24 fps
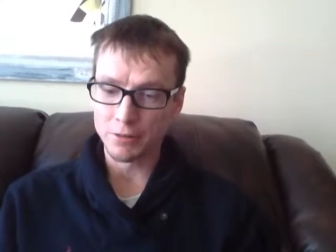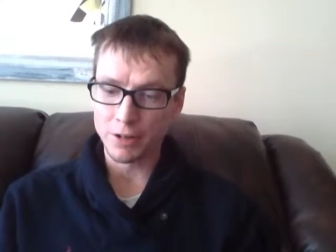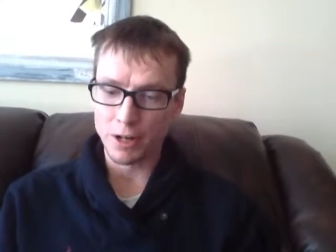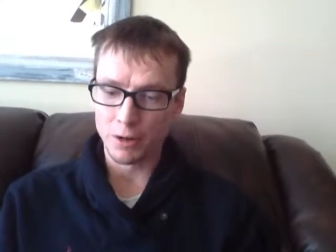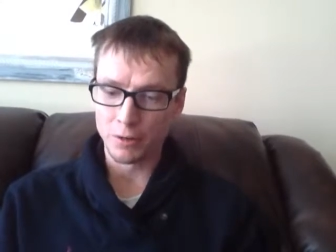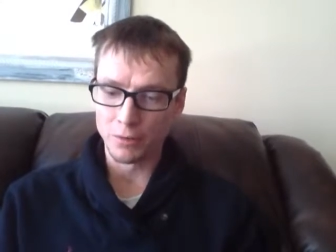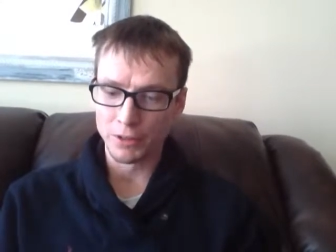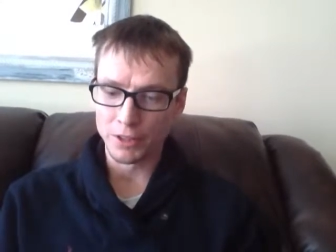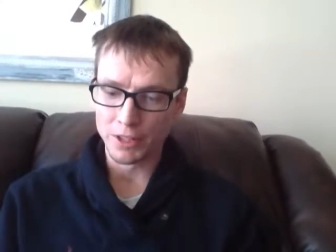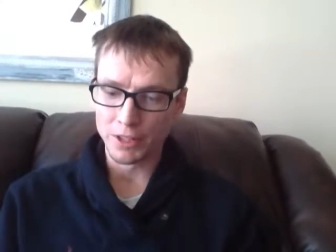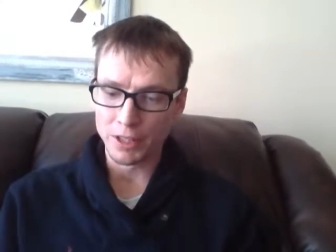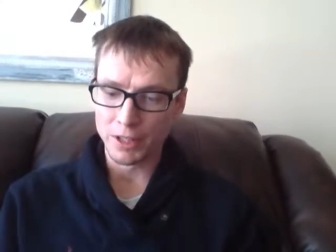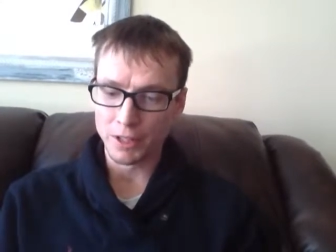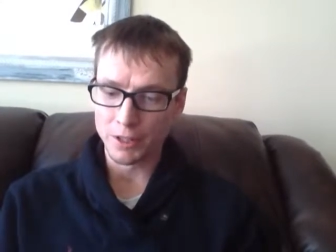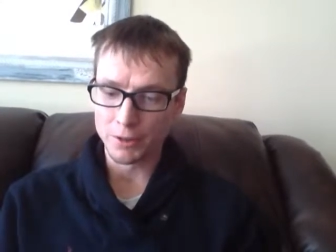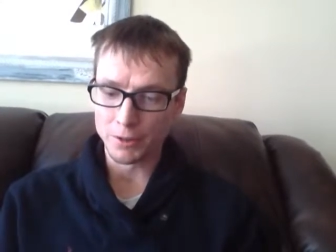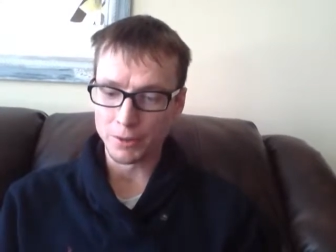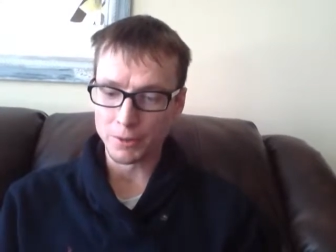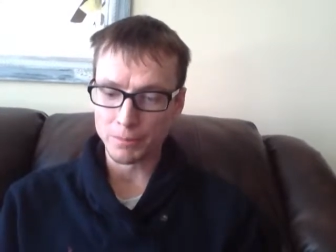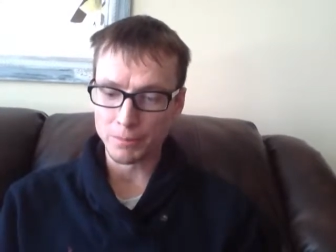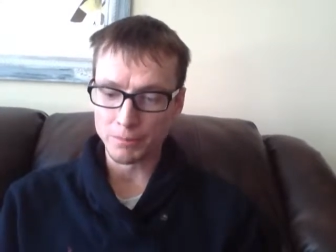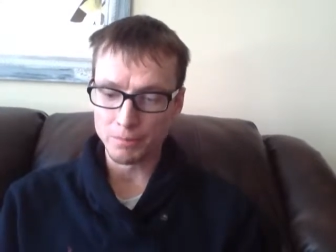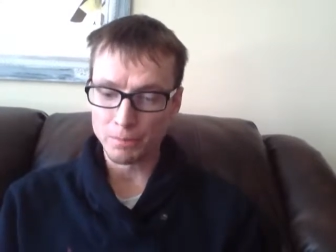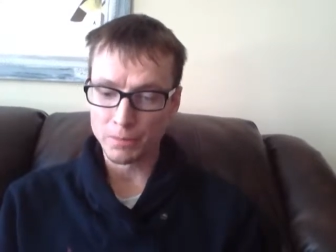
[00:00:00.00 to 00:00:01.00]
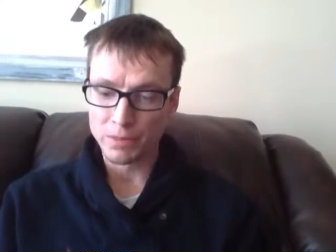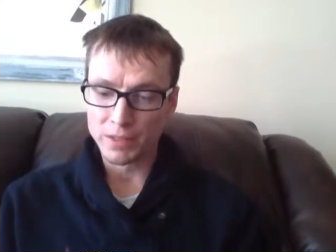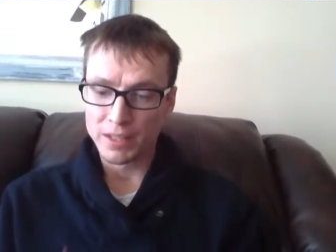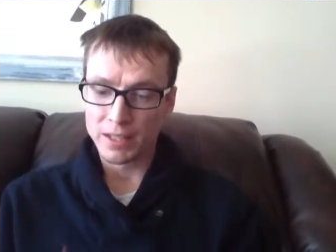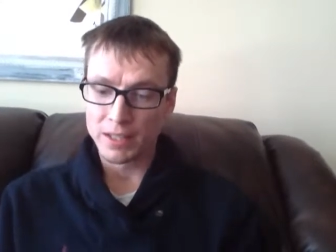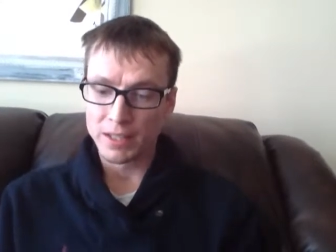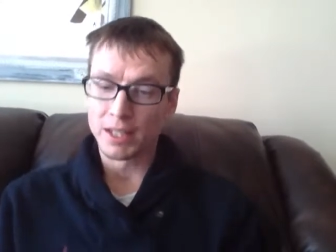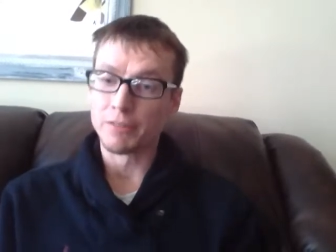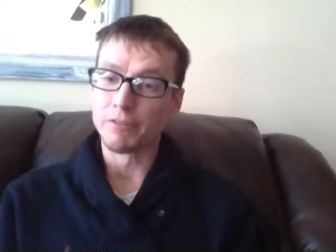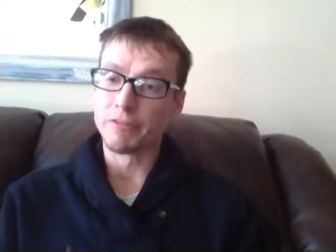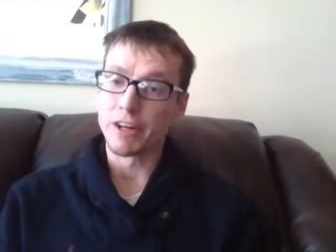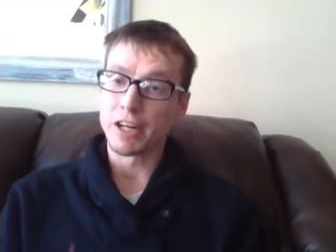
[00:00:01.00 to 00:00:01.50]
on the other,
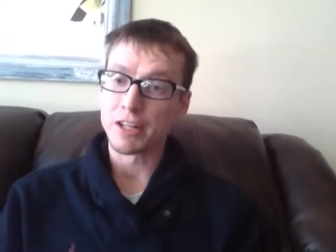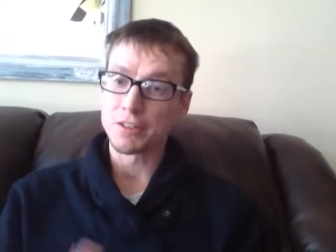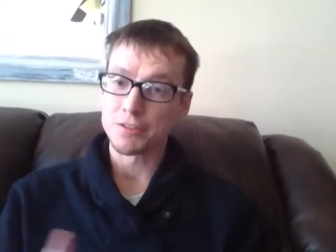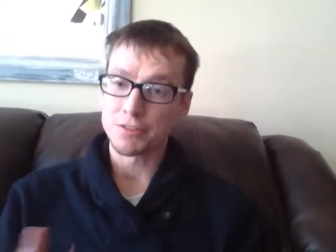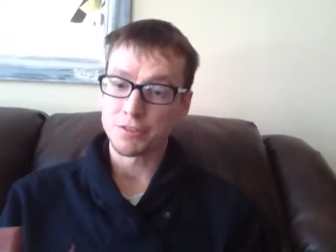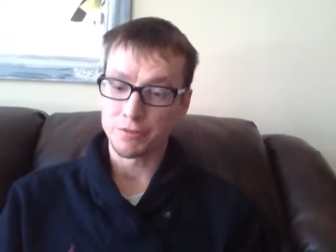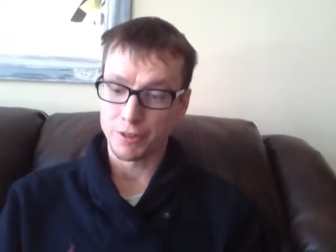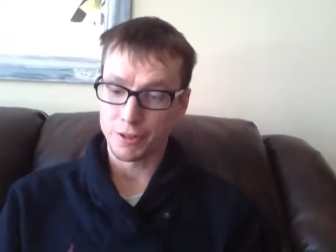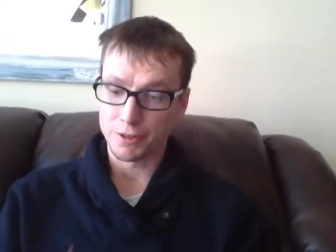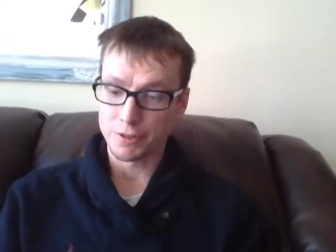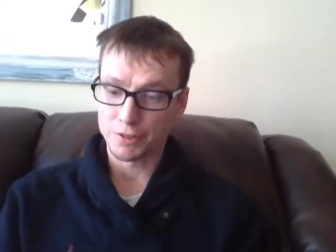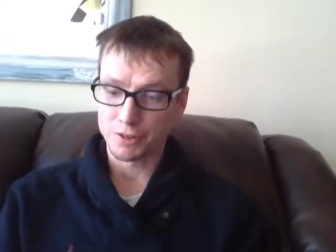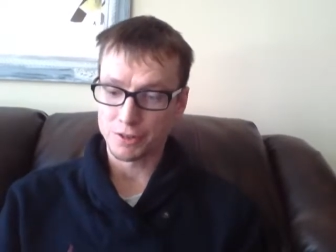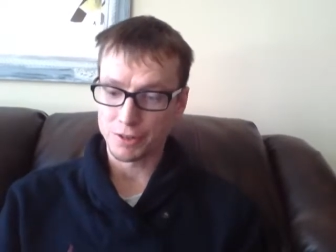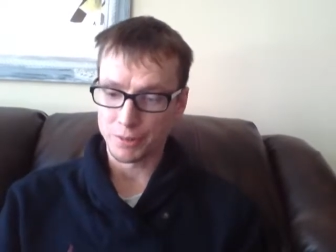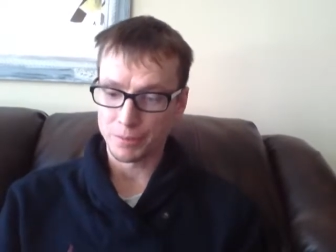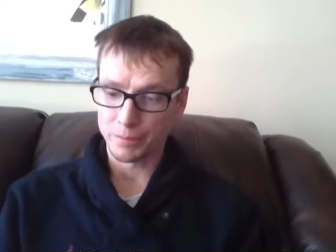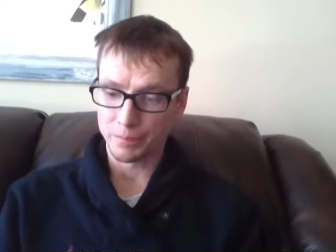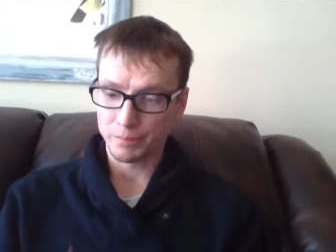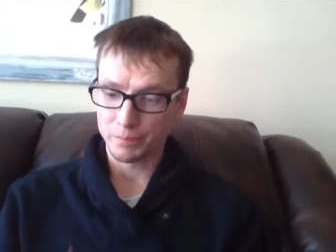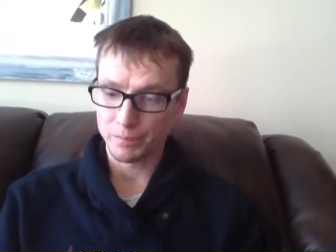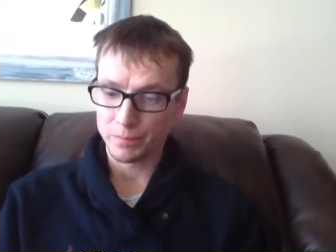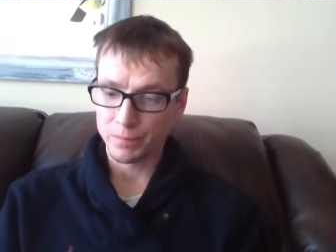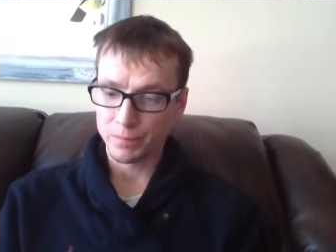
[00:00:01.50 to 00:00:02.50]
and vice versa.